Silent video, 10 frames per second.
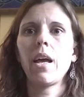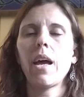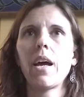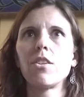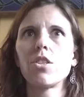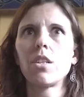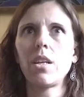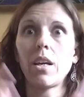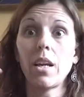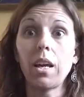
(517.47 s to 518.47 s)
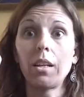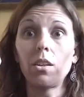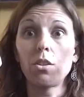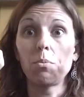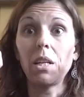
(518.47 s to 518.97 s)
And she, again,
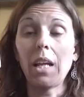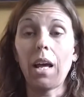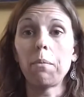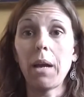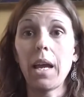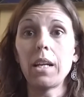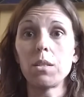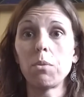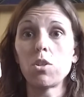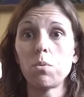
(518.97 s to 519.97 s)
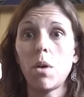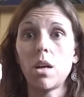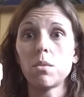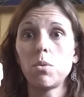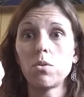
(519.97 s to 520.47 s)
encouraged me to get out of my head as much as
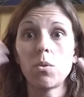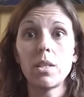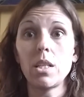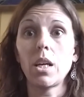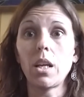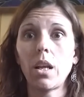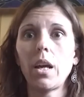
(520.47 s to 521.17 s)
possible. So I did.